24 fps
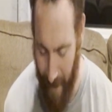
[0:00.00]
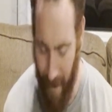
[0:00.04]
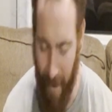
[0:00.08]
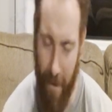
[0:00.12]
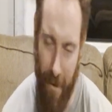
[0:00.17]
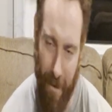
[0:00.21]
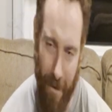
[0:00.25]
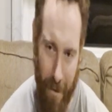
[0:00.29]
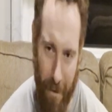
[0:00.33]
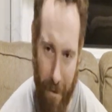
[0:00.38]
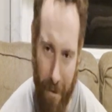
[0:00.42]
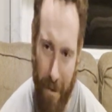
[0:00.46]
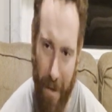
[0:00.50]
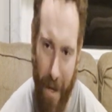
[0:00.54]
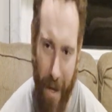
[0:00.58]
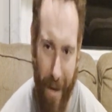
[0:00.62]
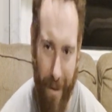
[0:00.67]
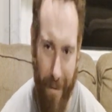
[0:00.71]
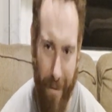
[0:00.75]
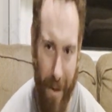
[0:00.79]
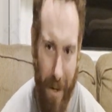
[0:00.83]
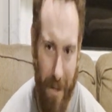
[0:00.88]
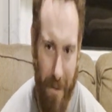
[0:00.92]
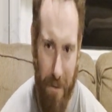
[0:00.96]
You know, it
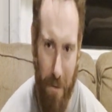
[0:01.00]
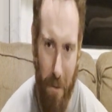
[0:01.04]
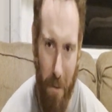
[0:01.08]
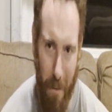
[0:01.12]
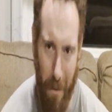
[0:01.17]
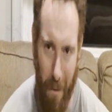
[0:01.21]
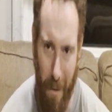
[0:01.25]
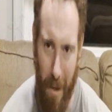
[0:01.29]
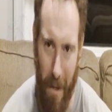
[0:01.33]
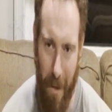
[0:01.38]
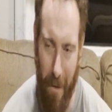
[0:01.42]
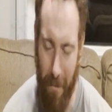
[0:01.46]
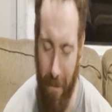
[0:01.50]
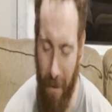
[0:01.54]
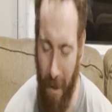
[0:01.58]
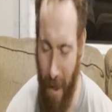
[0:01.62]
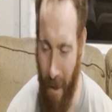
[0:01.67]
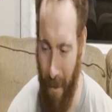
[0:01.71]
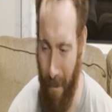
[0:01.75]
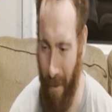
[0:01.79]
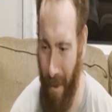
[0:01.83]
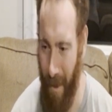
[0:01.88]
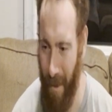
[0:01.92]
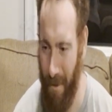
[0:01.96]
can't last you a
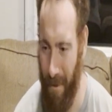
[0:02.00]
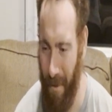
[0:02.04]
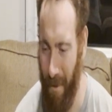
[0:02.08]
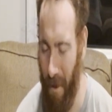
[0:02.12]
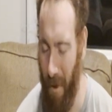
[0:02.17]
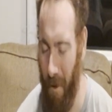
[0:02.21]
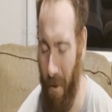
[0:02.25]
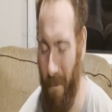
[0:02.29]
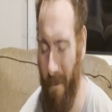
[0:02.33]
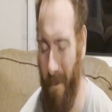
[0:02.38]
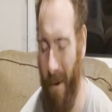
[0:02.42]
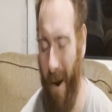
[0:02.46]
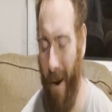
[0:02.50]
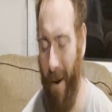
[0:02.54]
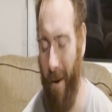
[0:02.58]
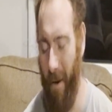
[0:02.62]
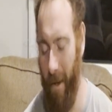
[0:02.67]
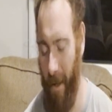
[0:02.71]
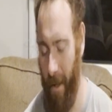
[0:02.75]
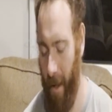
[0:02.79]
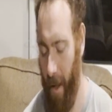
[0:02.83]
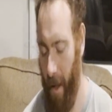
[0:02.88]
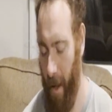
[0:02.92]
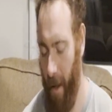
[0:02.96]
lifetime unless you don't wear
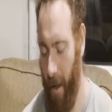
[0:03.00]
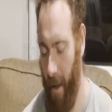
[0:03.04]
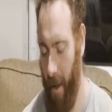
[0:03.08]
it,